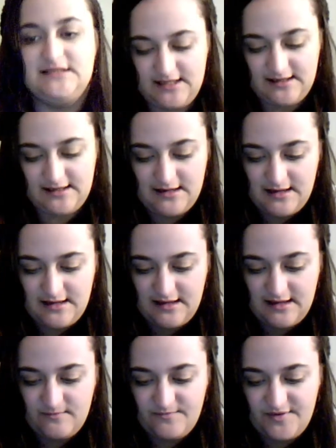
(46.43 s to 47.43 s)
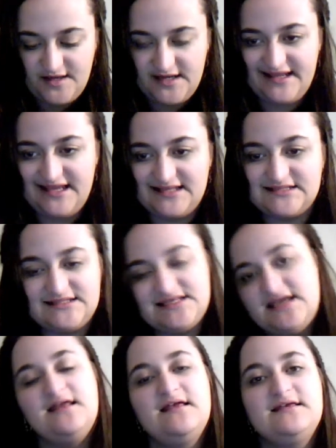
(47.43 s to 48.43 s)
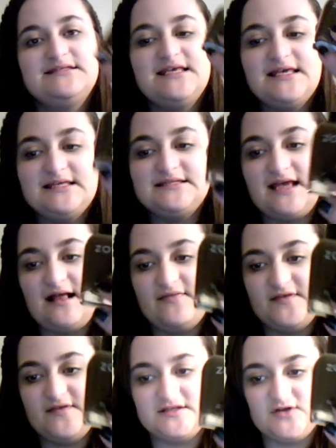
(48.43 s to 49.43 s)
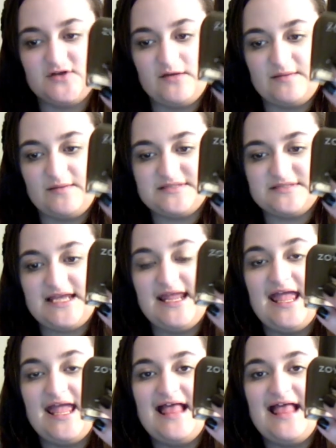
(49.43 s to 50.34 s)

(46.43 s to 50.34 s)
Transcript: that. But it says on the Zoya website